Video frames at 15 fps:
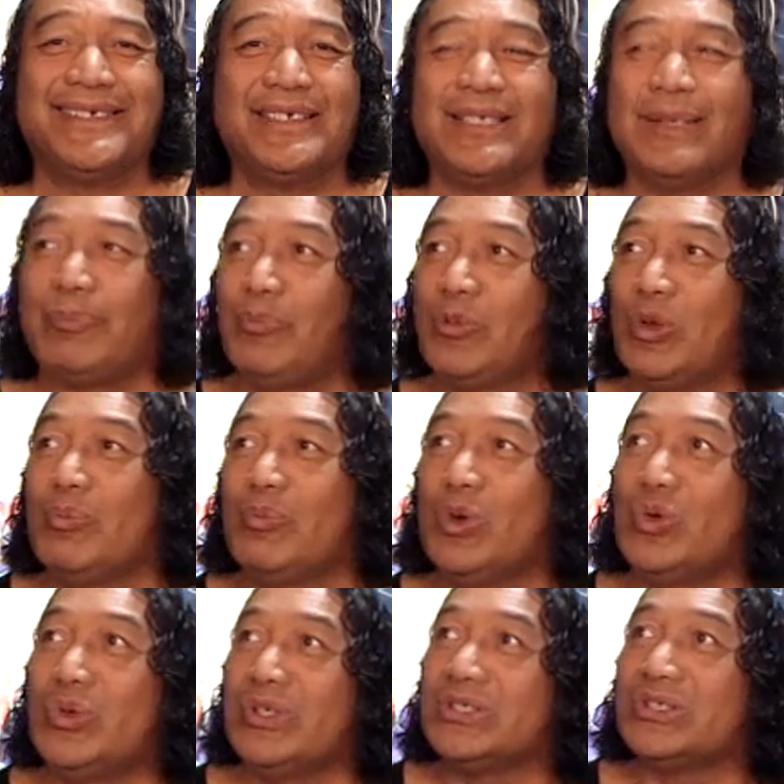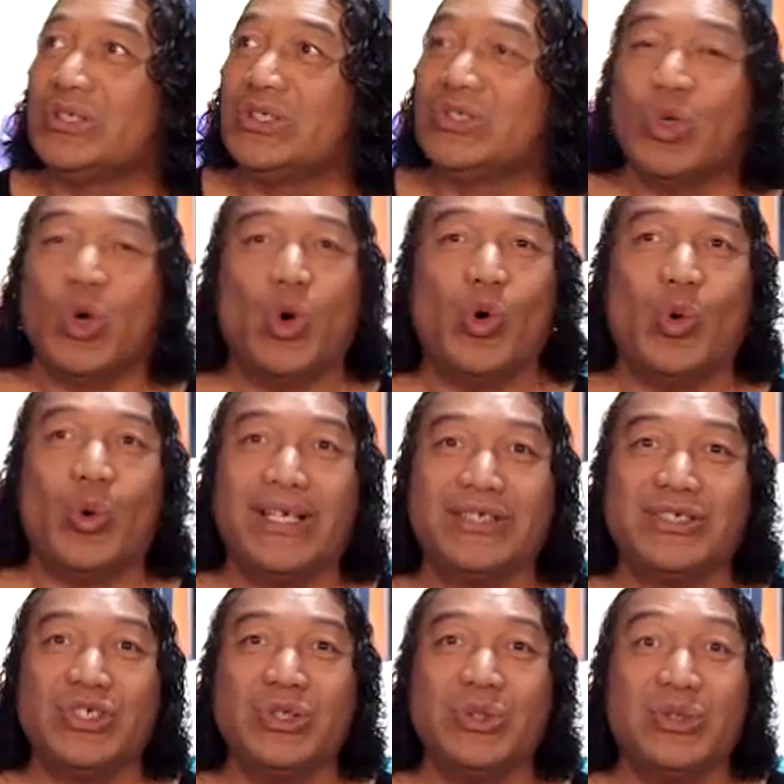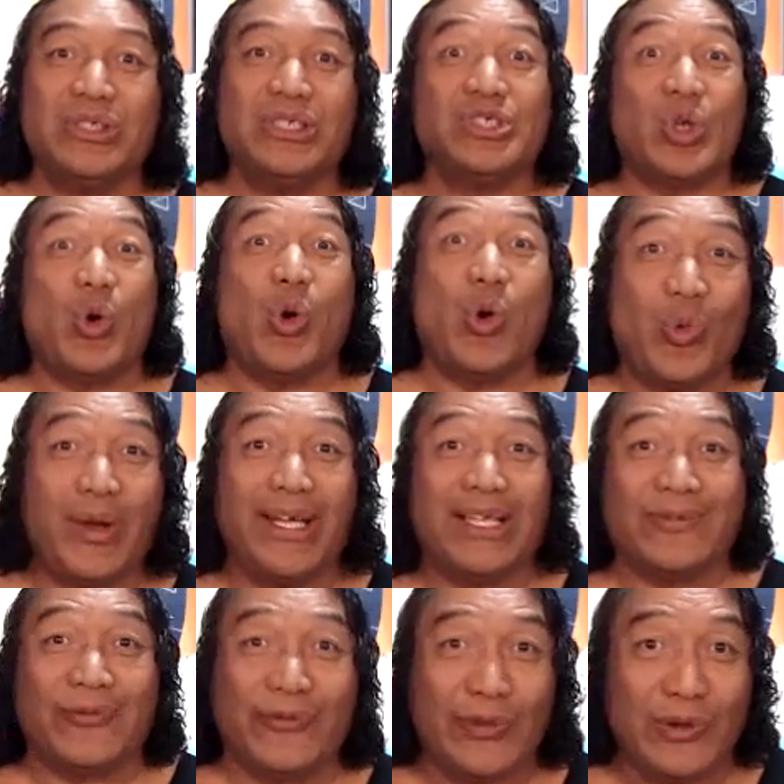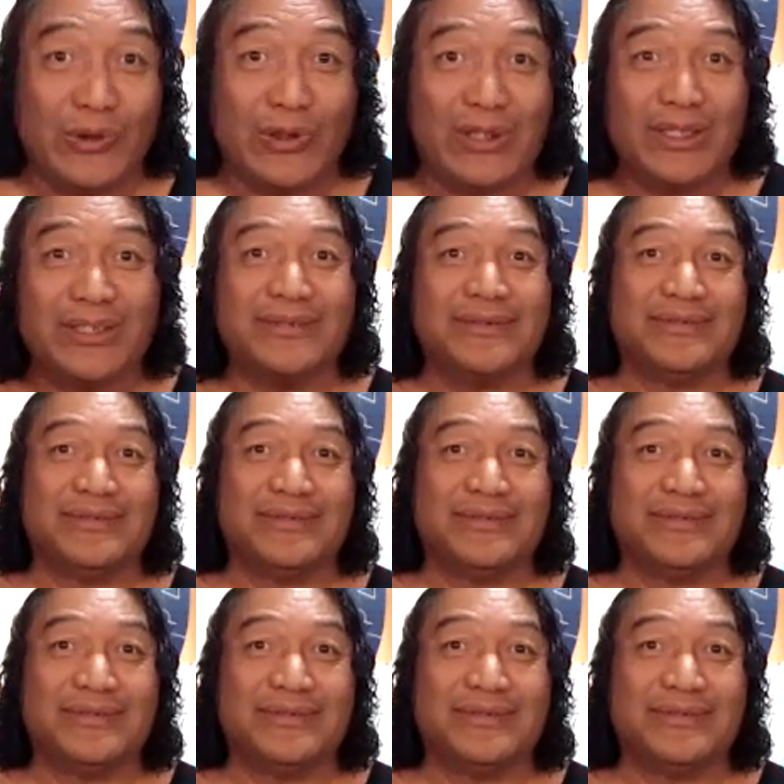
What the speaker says: The moon is always new and it's always full.